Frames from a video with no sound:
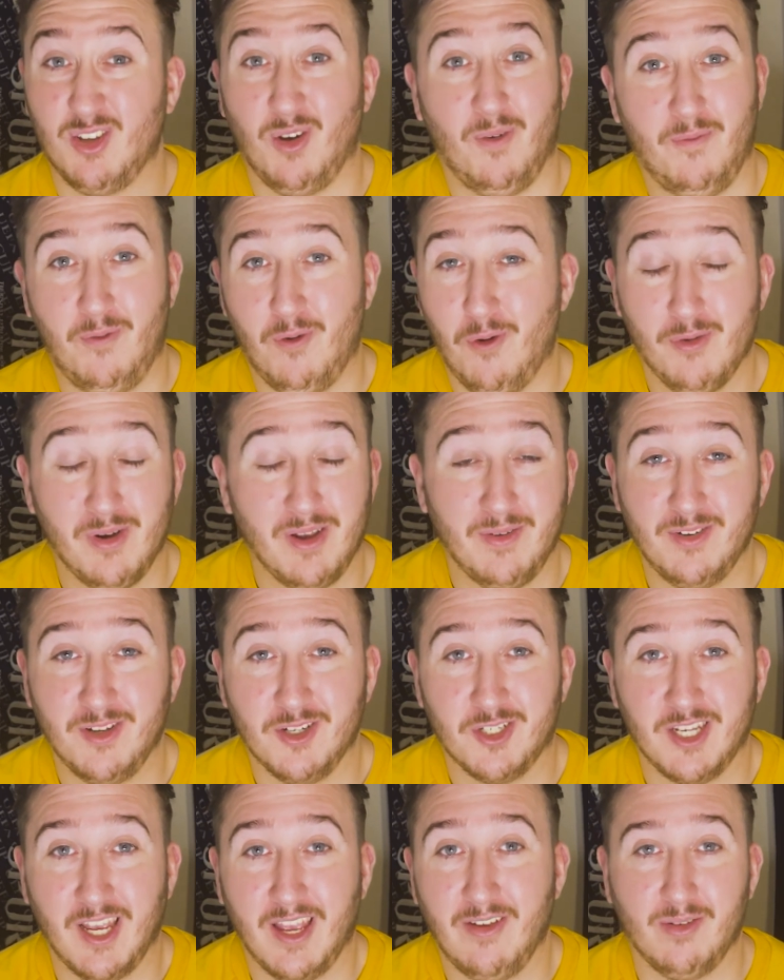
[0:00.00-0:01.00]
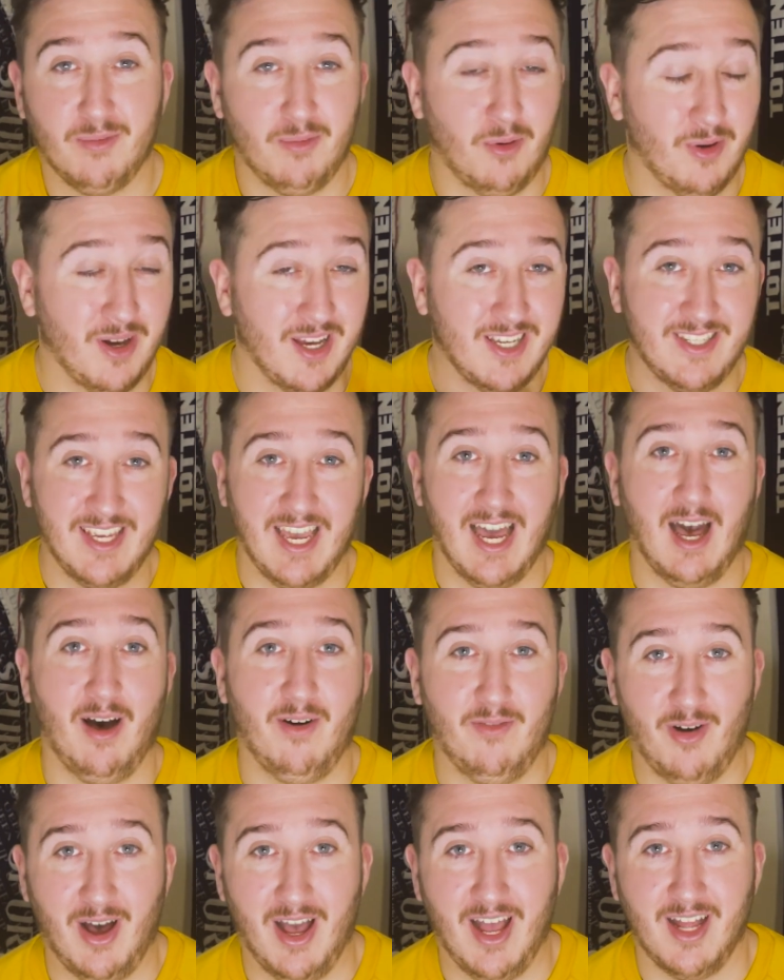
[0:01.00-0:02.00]
top four even achievable? Is it out
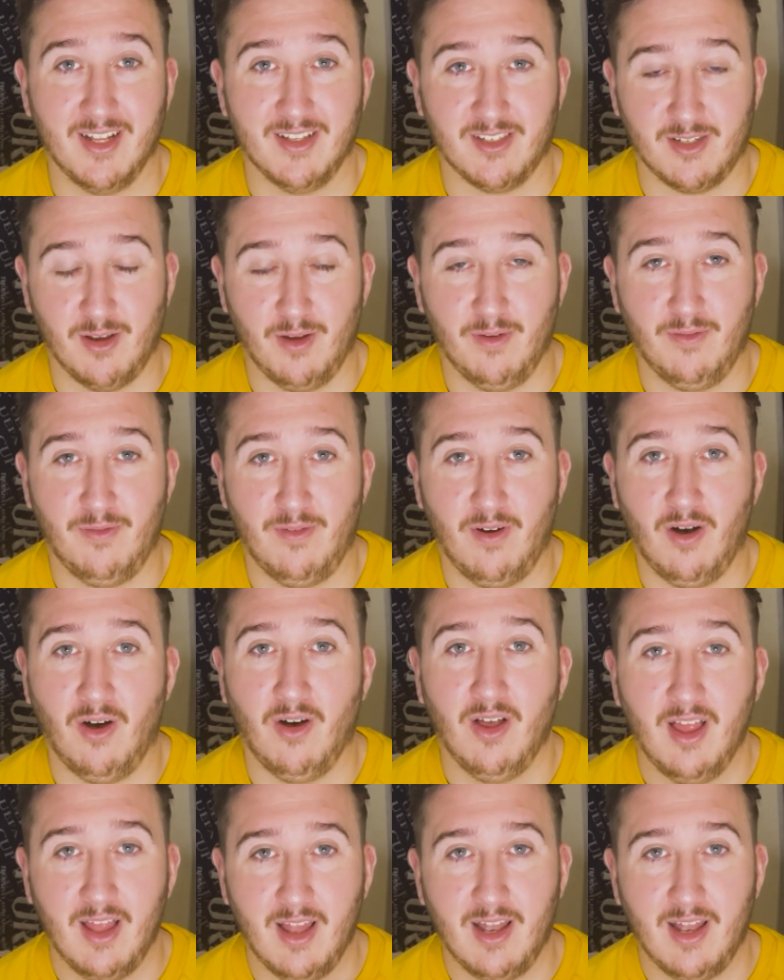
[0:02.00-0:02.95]
of our hands so far?